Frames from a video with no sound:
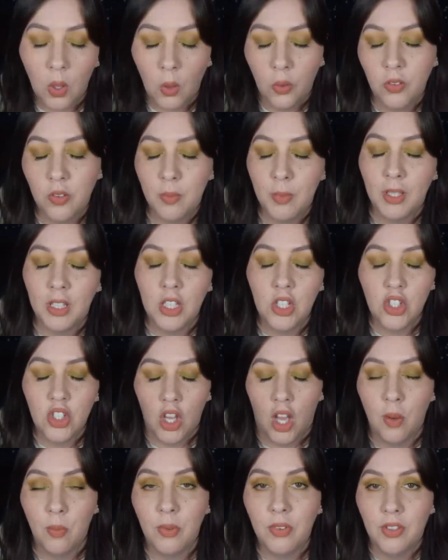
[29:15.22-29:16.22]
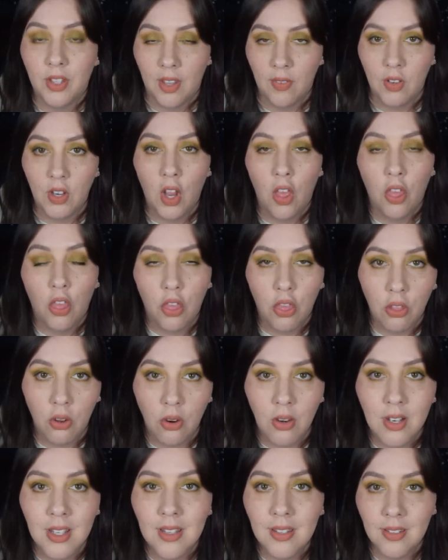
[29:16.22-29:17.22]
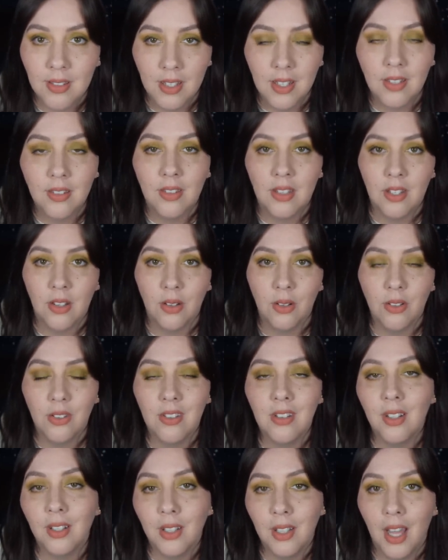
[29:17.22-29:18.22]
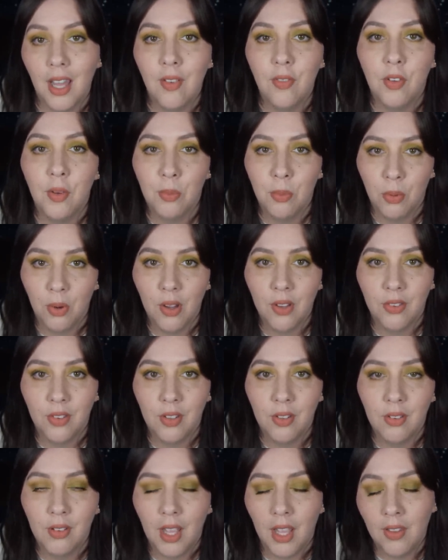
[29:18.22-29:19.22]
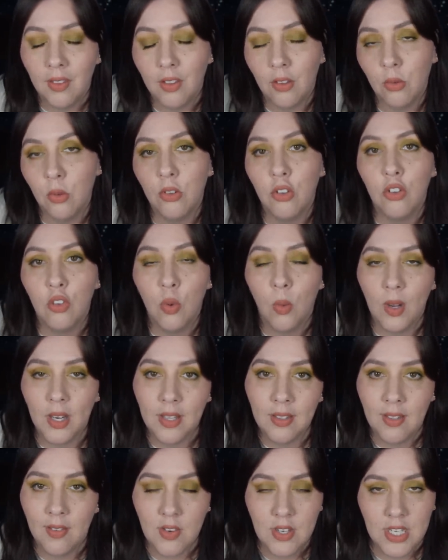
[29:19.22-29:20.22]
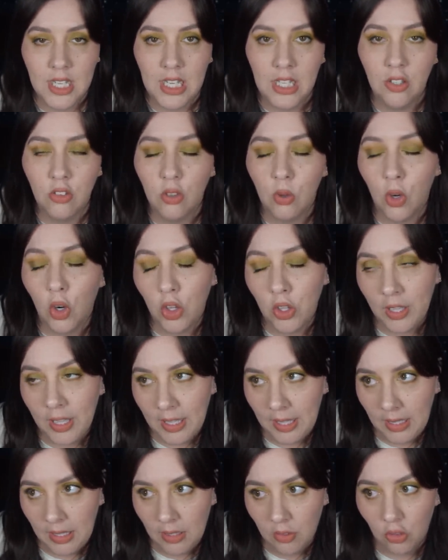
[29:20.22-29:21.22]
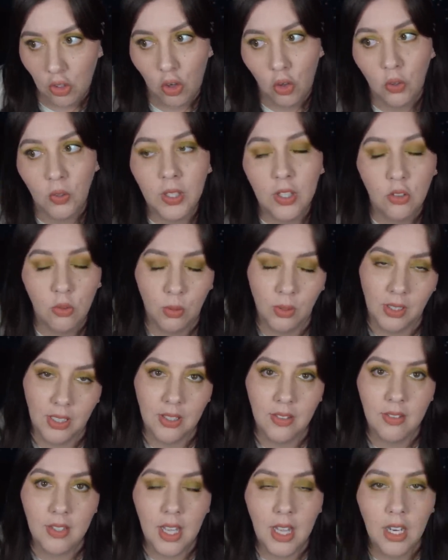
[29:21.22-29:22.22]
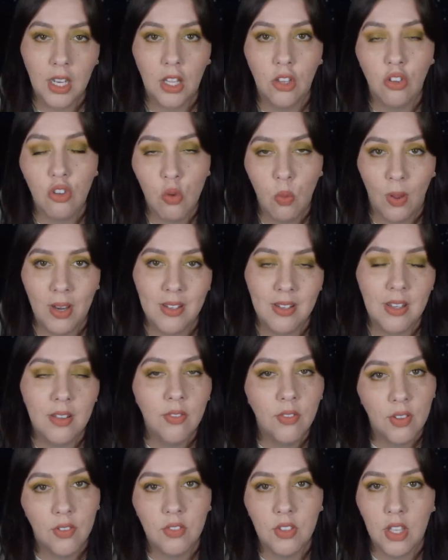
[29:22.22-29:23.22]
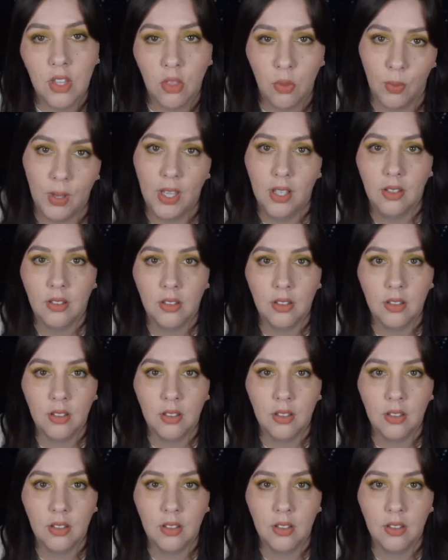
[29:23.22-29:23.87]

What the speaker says: ultimately, John was given 36 years to life in prison. And this was in 2017, so his earliest release date is 2053.